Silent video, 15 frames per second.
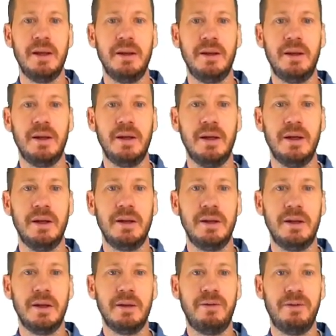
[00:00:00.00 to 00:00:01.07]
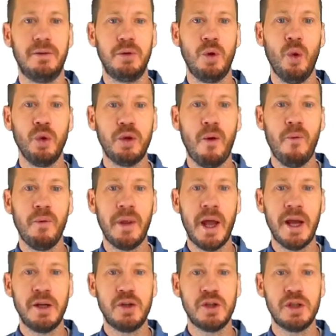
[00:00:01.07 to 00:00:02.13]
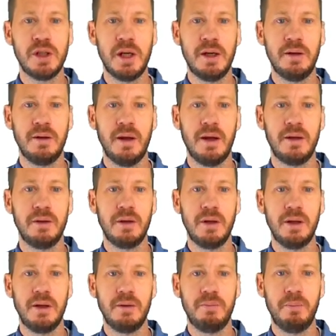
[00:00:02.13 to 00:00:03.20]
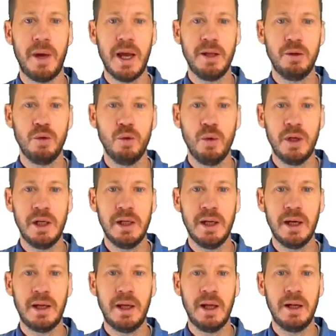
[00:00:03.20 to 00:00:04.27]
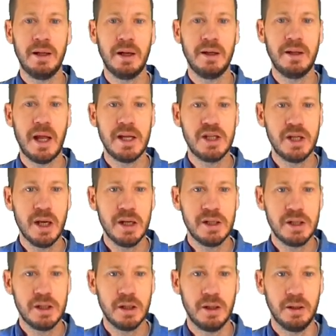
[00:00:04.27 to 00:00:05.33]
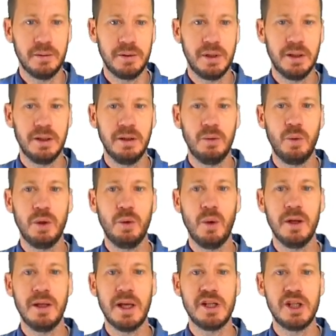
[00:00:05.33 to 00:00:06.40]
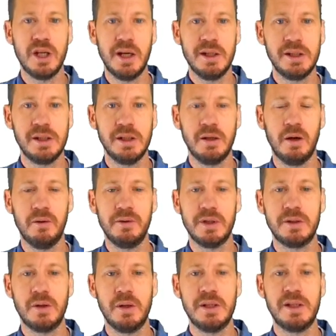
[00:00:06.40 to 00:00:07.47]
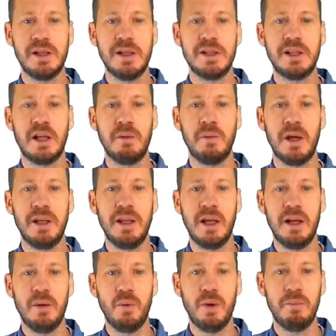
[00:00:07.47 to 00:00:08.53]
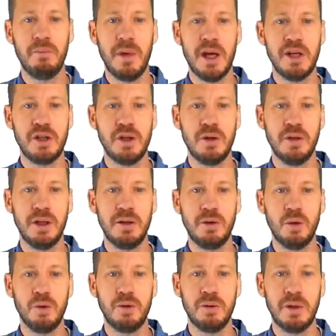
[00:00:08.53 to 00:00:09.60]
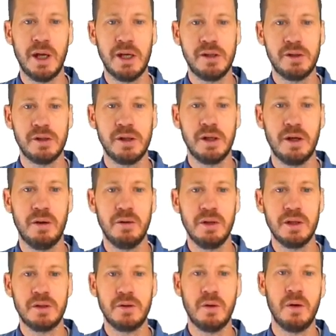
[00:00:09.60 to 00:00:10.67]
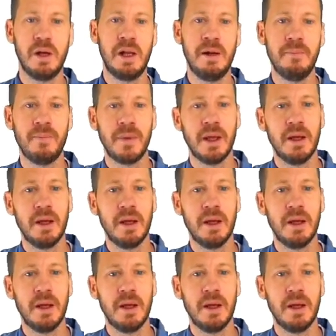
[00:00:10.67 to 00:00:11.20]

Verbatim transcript: the the total nitrogen by doing a Kjeldahl digestion. Yeah, we do a digestion of the soil system and then we measure the total nitrogen on the soil.